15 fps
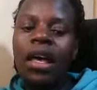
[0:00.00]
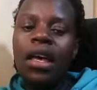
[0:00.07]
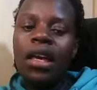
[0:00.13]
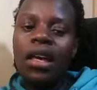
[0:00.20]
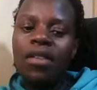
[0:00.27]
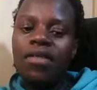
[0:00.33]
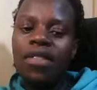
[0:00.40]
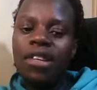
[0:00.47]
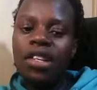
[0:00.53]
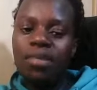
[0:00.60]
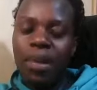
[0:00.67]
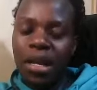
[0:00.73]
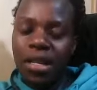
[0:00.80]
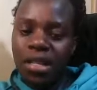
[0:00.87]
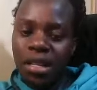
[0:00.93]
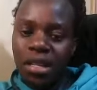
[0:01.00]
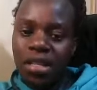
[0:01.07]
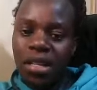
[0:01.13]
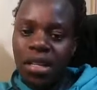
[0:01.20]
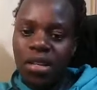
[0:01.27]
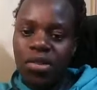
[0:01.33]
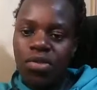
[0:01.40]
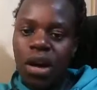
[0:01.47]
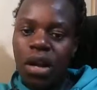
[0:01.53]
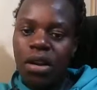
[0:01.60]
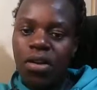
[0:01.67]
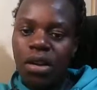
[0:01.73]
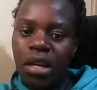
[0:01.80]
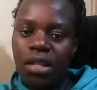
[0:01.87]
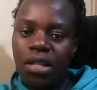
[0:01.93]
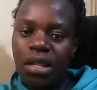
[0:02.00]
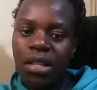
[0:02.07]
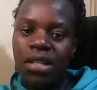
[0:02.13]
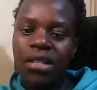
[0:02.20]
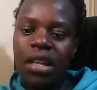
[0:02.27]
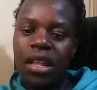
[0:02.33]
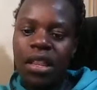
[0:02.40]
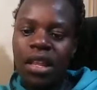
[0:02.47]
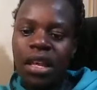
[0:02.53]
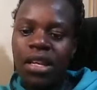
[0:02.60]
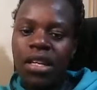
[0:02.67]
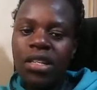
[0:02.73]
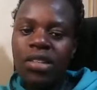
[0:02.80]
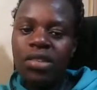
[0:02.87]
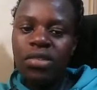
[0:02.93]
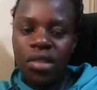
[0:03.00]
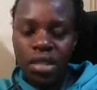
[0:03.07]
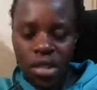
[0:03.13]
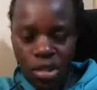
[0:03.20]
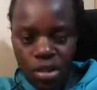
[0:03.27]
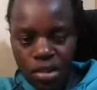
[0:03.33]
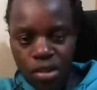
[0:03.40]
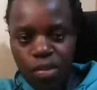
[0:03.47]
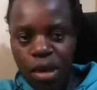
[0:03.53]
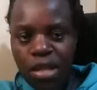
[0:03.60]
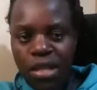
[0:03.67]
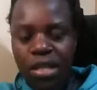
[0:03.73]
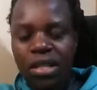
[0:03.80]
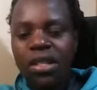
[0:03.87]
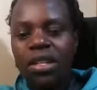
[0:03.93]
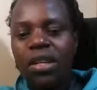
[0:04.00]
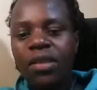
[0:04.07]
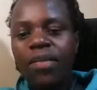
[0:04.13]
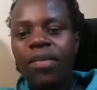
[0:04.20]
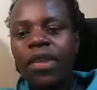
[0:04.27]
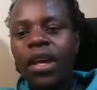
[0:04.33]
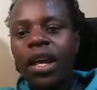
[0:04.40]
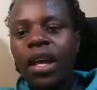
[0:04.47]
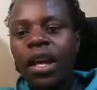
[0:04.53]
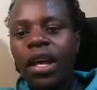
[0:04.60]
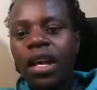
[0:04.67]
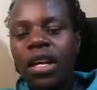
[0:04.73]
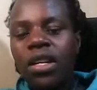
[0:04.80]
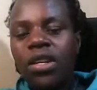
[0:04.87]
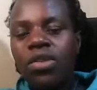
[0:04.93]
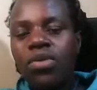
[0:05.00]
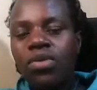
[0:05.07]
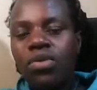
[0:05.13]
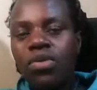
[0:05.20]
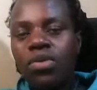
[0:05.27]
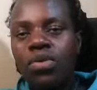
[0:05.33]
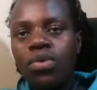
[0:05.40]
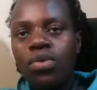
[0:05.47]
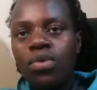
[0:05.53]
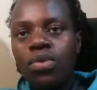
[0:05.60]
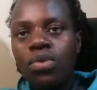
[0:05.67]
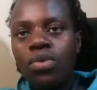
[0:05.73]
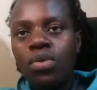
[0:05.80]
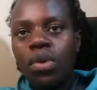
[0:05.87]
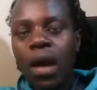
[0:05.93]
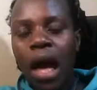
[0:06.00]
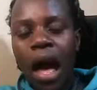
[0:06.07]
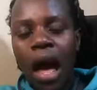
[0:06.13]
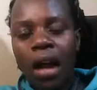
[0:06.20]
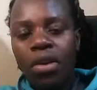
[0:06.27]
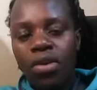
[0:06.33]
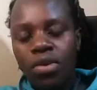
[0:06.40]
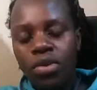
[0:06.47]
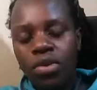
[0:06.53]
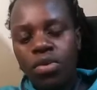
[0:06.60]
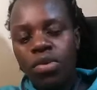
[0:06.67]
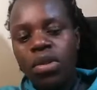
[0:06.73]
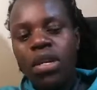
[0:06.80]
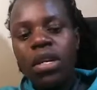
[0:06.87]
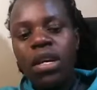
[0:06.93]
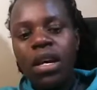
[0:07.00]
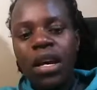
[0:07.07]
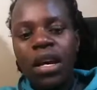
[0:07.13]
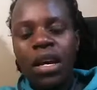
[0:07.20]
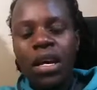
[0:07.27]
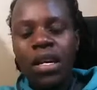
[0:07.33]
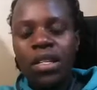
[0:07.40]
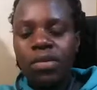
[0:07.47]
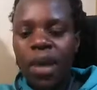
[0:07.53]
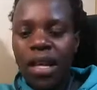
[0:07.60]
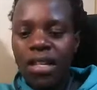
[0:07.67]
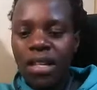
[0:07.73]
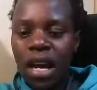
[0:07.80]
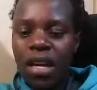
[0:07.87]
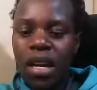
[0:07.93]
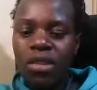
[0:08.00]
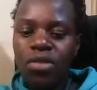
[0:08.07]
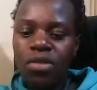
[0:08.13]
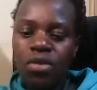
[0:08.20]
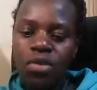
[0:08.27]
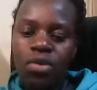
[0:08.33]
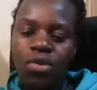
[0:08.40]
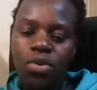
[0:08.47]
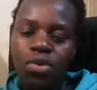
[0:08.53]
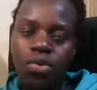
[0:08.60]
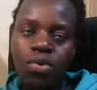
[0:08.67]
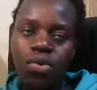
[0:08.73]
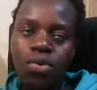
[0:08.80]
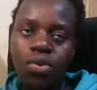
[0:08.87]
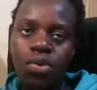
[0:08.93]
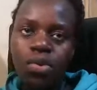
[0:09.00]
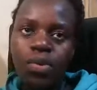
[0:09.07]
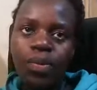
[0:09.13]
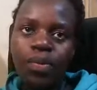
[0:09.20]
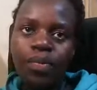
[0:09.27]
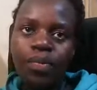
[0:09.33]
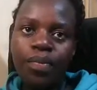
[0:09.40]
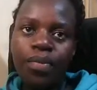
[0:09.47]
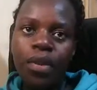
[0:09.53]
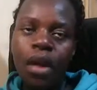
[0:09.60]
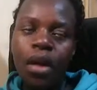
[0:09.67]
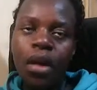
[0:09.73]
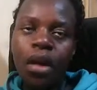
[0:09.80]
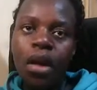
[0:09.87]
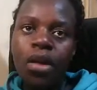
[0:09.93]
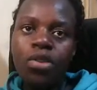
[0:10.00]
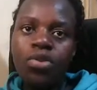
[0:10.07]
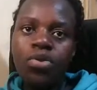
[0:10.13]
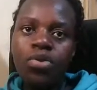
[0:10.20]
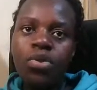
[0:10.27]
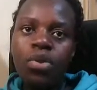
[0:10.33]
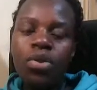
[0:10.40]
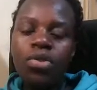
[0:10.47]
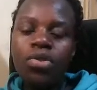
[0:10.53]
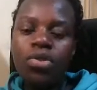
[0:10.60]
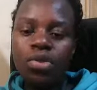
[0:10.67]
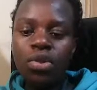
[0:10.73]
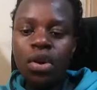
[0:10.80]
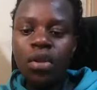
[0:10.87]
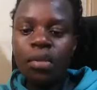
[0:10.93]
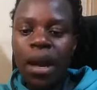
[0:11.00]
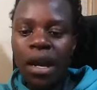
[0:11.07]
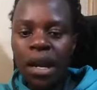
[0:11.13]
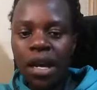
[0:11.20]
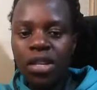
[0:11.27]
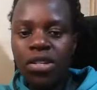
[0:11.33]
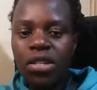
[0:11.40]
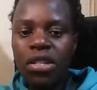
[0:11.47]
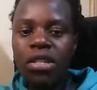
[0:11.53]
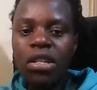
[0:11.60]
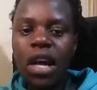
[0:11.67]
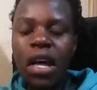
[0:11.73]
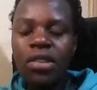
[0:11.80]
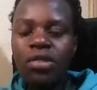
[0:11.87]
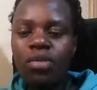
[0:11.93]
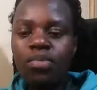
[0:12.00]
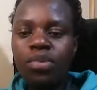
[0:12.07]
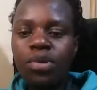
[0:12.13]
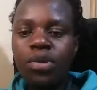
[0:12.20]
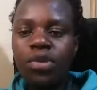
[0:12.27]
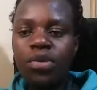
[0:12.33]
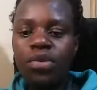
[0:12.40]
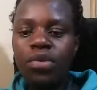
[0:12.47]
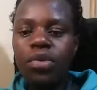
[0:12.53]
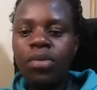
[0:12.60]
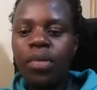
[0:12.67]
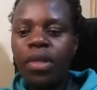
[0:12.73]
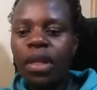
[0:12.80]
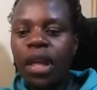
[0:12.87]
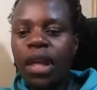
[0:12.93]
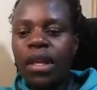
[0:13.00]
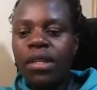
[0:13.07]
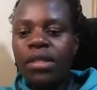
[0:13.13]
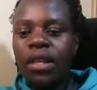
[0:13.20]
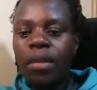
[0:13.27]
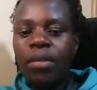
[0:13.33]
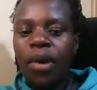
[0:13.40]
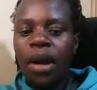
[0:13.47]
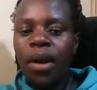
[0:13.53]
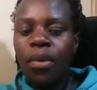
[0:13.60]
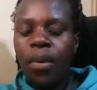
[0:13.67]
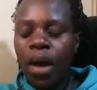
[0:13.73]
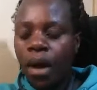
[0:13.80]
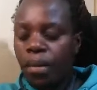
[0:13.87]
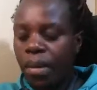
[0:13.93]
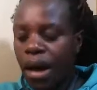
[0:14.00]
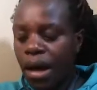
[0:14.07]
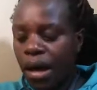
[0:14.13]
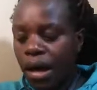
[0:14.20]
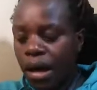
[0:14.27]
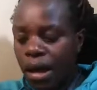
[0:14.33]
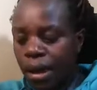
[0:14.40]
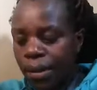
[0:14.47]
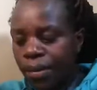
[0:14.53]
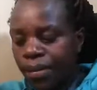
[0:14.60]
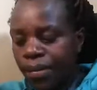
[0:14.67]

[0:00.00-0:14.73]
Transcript: if it persists into adolescence and then it continues persisting into adulthood, it's much harder to control or manage it, as opposed to someone whereby